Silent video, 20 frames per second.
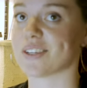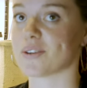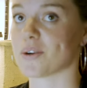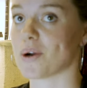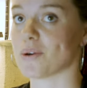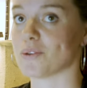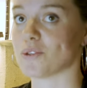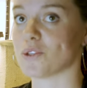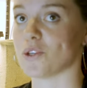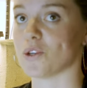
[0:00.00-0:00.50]
it
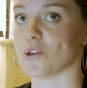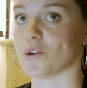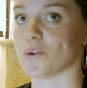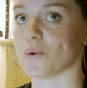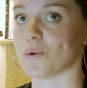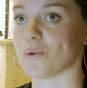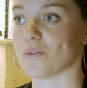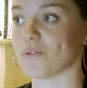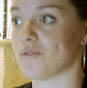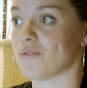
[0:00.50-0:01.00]
grow
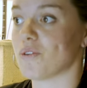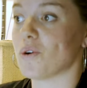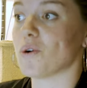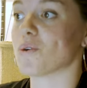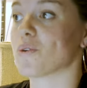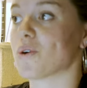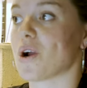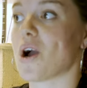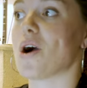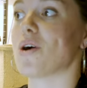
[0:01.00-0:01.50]
to
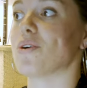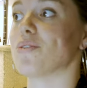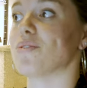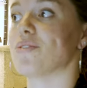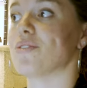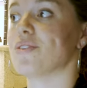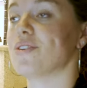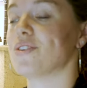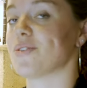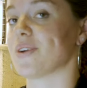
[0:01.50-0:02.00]
full
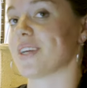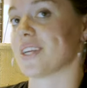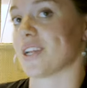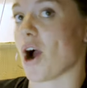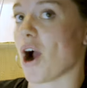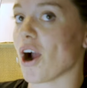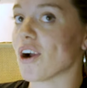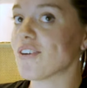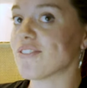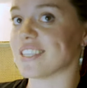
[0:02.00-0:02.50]
grown so I
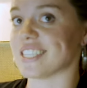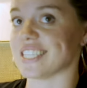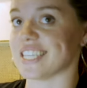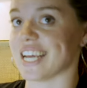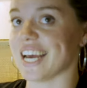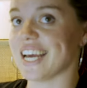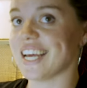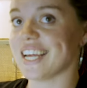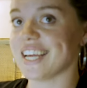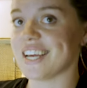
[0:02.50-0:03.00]
can harvest
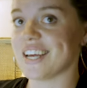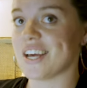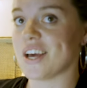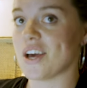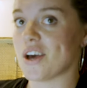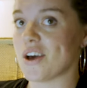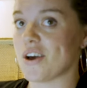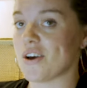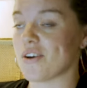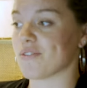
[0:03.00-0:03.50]
it
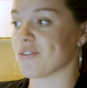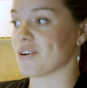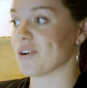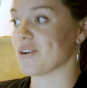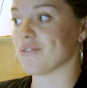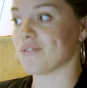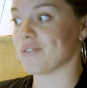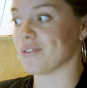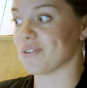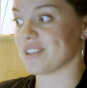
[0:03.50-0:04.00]
mm. for
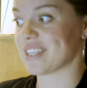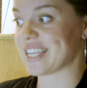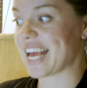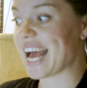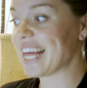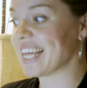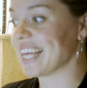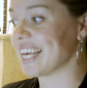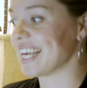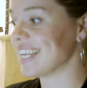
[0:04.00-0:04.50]
a full
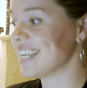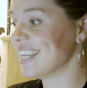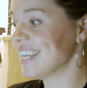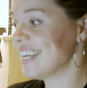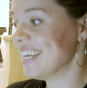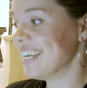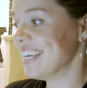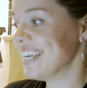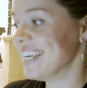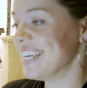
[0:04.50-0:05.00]
salad.
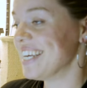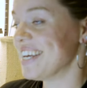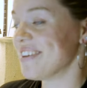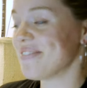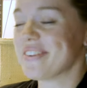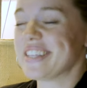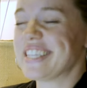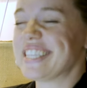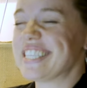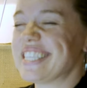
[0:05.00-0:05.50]

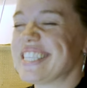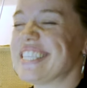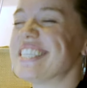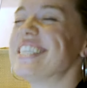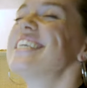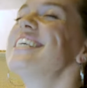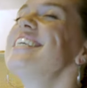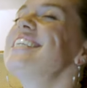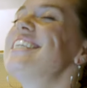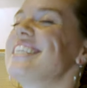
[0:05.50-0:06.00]
If it
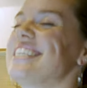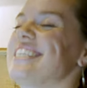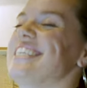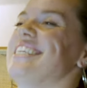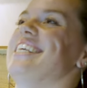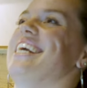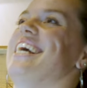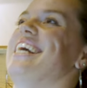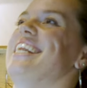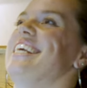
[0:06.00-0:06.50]
still
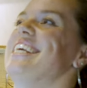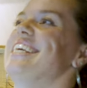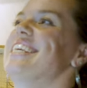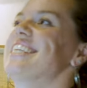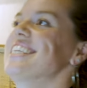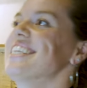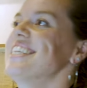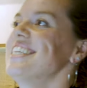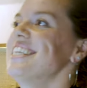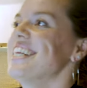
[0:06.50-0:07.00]
doesn't get
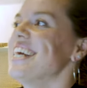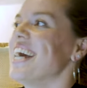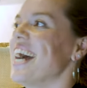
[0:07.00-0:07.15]
eaten,